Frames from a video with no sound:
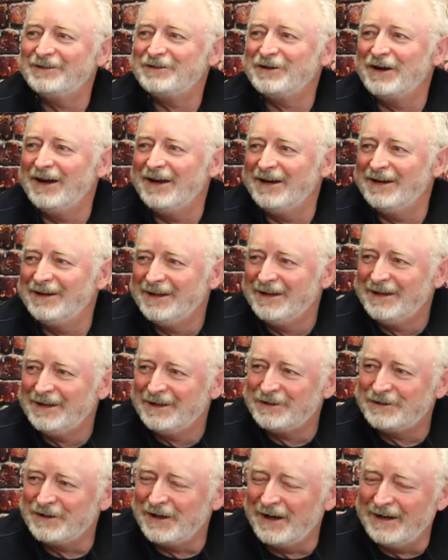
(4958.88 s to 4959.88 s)
trying,
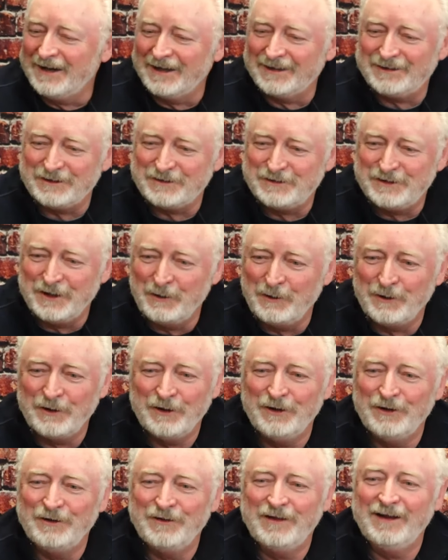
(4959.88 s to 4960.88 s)
trying not to show
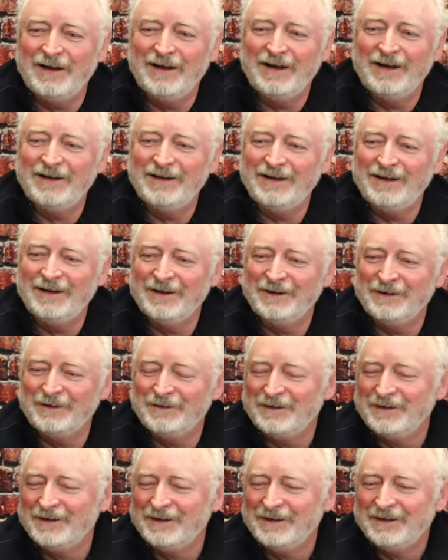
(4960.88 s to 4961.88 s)
her that I, uh, you know,
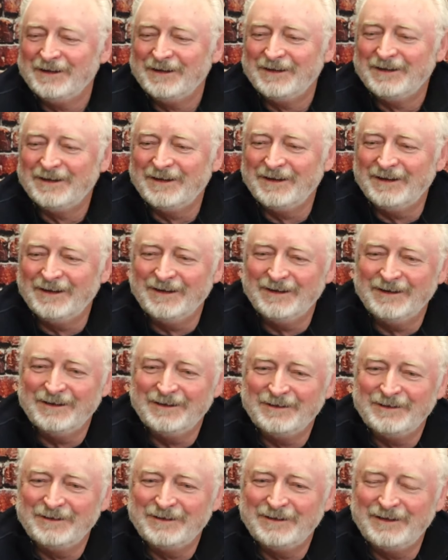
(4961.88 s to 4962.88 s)

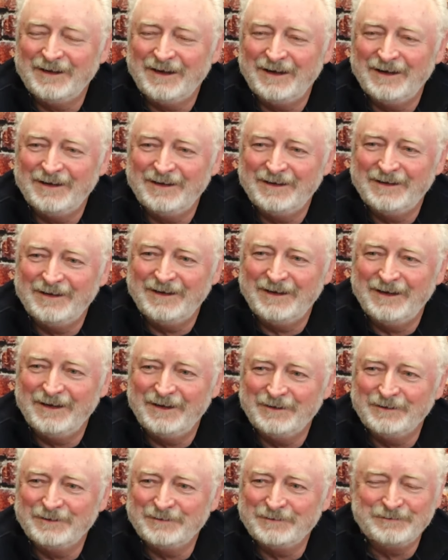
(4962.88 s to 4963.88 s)
uh, I, you know.
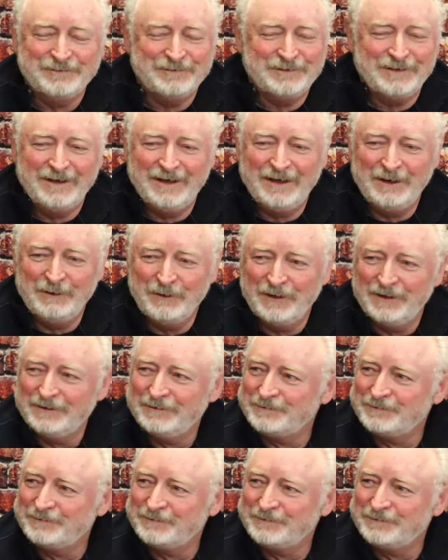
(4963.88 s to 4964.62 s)
Anyway,